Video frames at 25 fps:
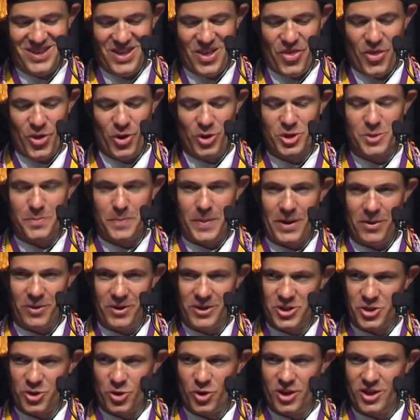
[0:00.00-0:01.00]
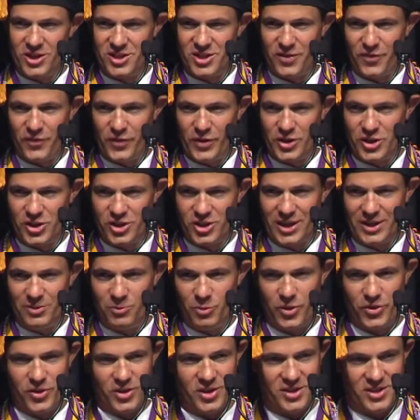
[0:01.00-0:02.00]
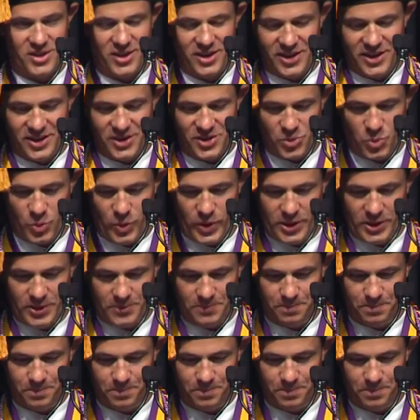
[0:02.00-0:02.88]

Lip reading: Those parents cross the finish line with us today as well.